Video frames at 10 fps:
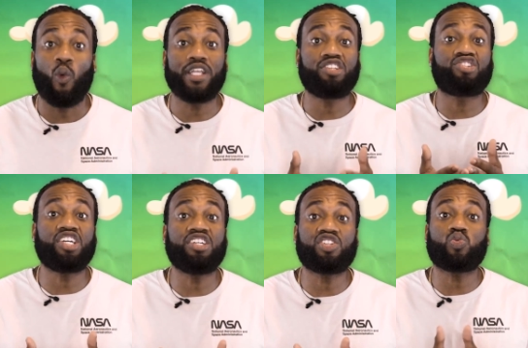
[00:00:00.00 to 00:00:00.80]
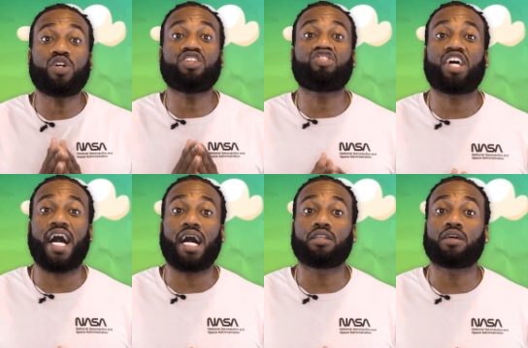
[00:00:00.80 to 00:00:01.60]
When Jesus was a
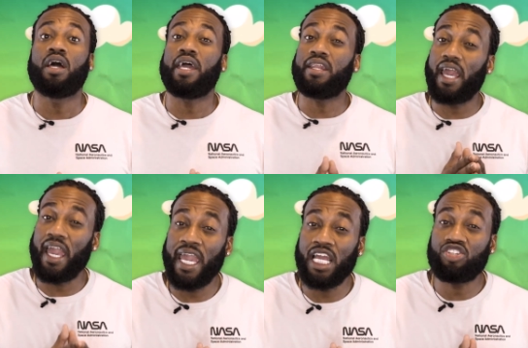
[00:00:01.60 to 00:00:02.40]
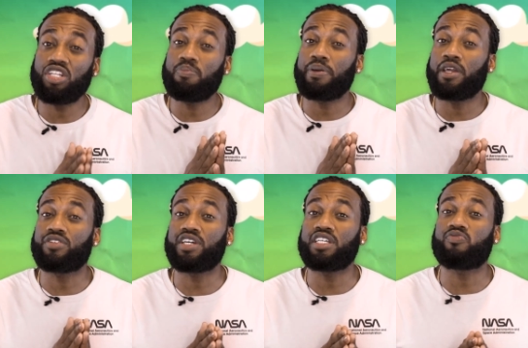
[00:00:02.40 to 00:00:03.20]
child, an angel
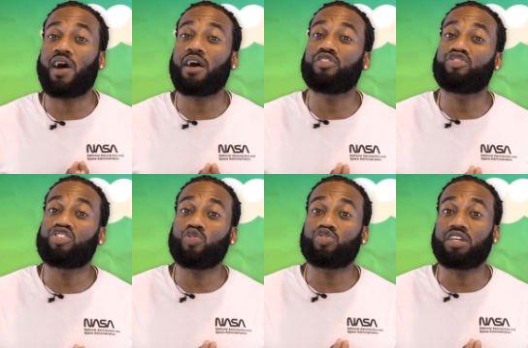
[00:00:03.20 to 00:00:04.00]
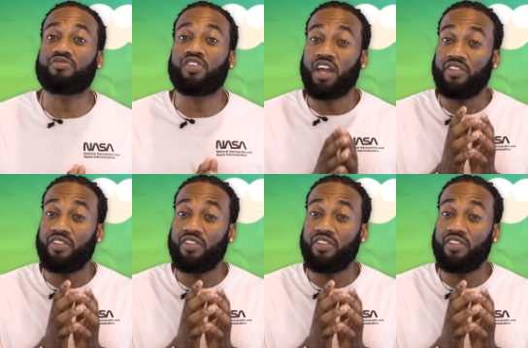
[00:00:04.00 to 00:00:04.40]
appeared to his father Joseph.